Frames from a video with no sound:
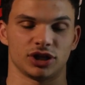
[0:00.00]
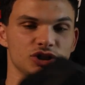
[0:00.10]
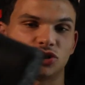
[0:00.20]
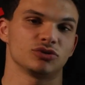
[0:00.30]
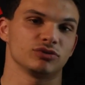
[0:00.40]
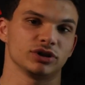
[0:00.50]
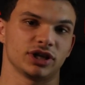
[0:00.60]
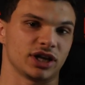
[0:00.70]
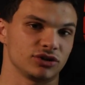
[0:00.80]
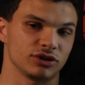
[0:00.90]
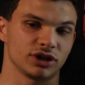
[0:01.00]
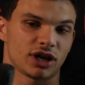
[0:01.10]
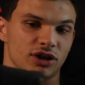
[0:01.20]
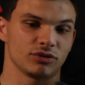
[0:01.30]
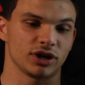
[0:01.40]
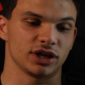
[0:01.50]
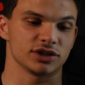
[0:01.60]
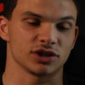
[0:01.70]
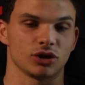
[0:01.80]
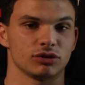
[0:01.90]
It shouldn't really hinder it anyway. It
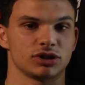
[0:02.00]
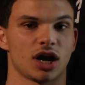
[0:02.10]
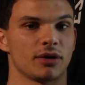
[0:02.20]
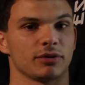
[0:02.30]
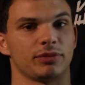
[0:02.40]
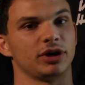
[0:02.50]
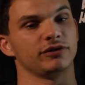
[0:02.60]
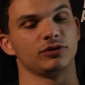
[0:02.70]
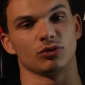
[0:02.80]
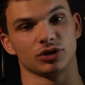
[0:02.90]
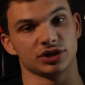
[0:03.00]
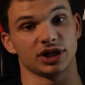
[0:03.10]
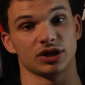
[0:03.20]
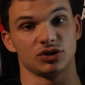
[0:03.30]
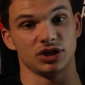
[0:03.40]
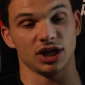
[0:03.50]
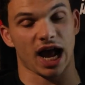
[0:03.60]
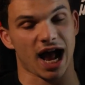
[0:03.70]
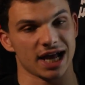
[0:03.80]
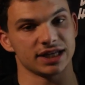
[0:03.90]
is a low top compared to if you were to get the
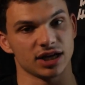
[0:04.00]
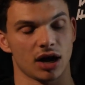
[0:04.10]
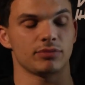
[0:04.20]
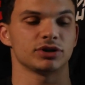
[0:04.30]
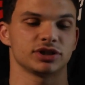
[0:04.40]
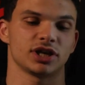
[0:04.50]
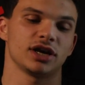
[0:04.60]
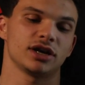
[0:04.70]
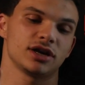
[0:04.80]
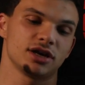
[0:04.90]
high top per se.